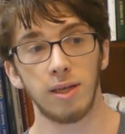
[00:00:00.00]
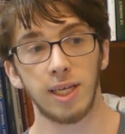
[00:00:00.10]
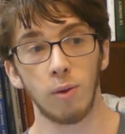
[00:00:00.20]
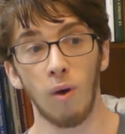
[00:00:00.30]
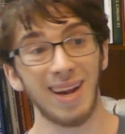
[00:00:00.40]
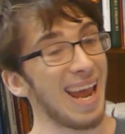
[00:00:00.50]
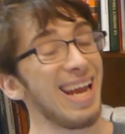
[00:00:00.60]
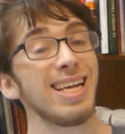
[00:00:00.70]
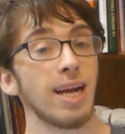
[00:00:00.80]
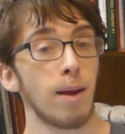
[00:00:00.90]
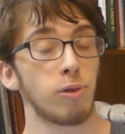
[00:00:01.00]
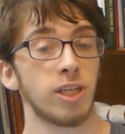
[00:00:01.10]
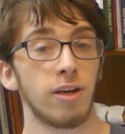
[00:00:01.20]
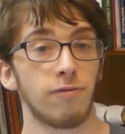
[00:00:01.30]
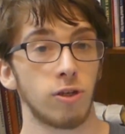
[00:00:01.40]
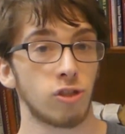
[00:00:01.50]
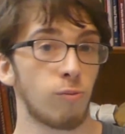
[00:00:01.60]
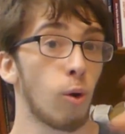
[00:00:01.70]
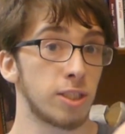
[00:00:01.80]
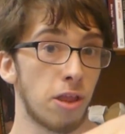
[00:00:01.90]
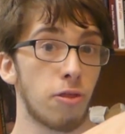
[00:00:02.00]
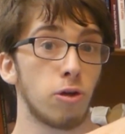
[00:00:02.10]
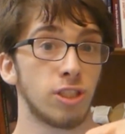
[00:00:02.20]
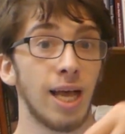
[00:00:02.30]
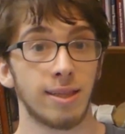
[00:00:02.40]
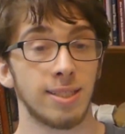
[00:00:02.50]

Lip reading: He won 89% of first serve points in the 3rd set,